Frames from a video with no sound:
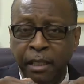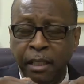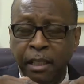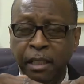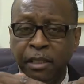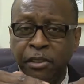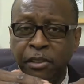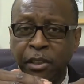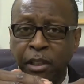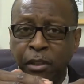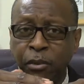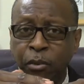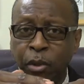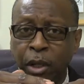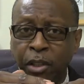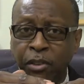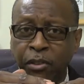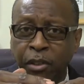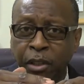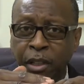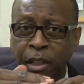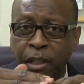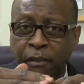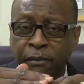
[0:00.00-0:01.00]
It's a
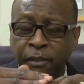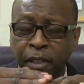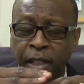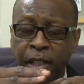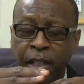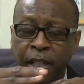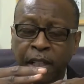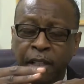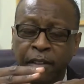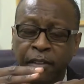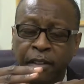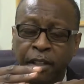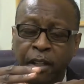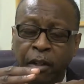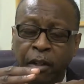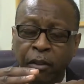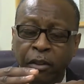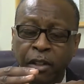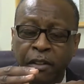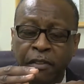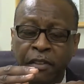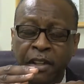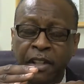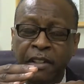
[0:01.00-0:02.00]
question of the
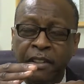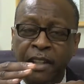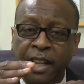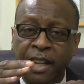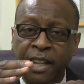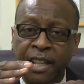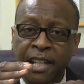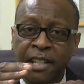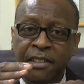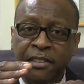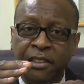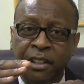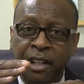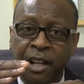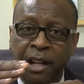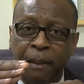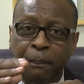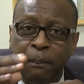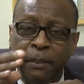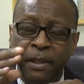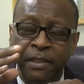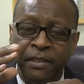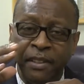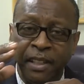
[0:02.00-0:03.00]
only thing that eats it
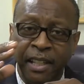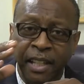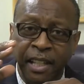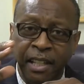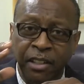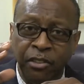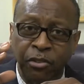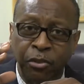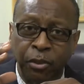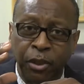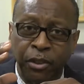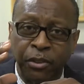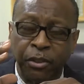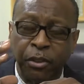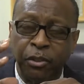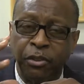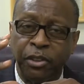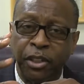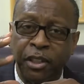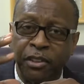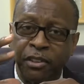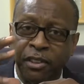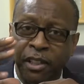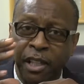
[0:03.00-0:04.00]
up is interest, so
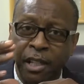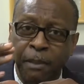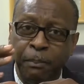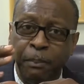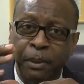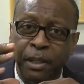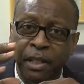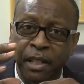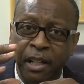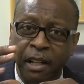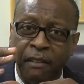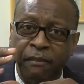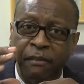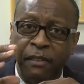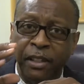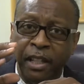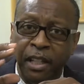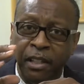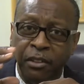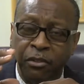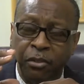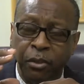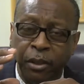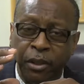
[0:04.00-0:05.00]
just keep enough
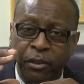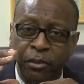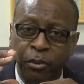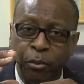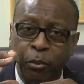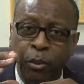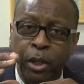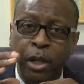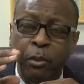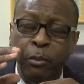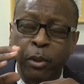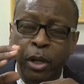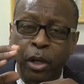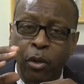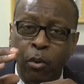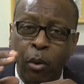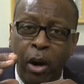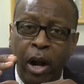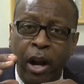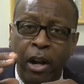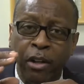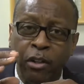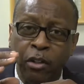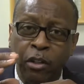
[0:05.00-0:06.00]
interest. We
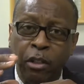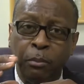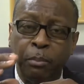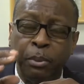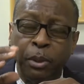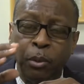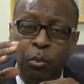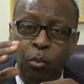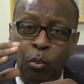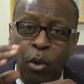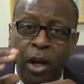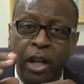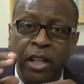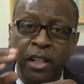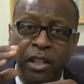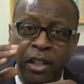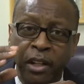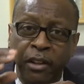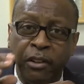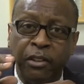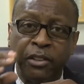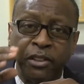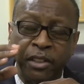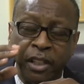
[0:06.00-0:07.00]
require you to put 1
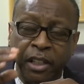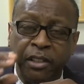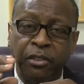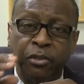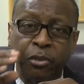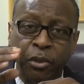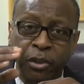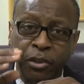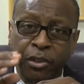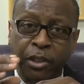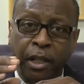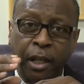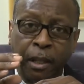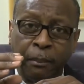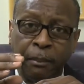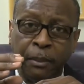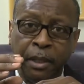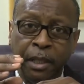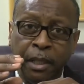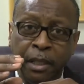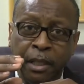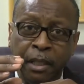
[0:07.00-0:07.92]
year's interest up.